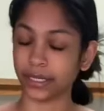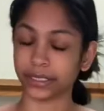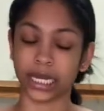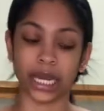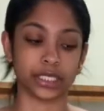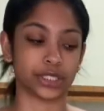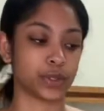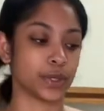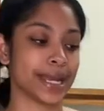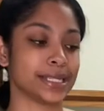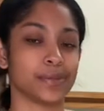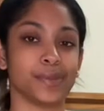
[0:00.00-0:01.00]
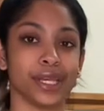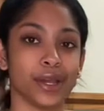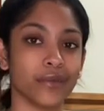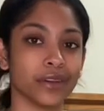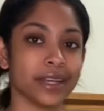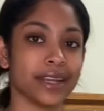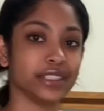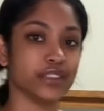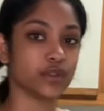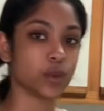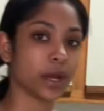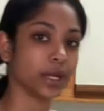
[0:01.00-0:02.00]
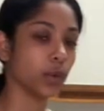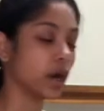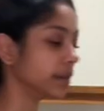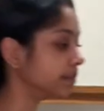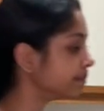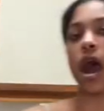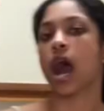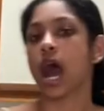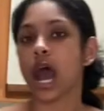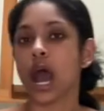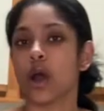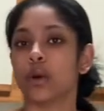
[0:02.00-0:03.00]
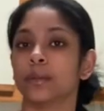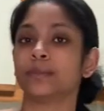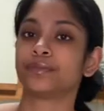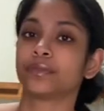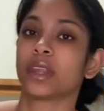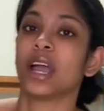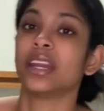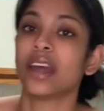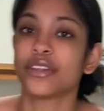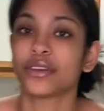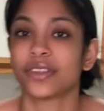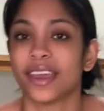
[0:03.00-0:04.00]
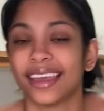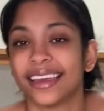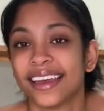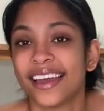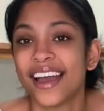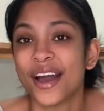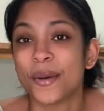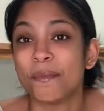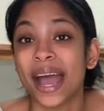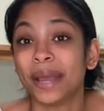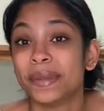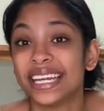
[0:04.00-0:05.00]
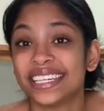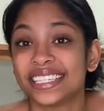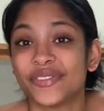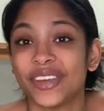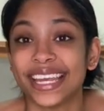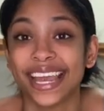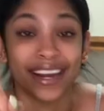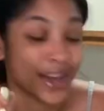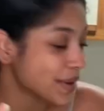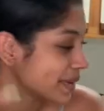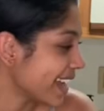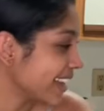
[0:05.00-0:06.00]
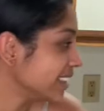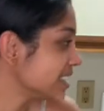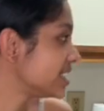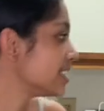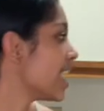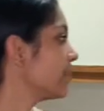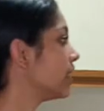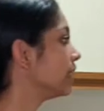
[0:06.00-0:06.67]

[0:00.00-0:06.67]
oh, God, it's great to be over the age of 21. Oh, another thing. My meat is vegan. Okay, let's dive in.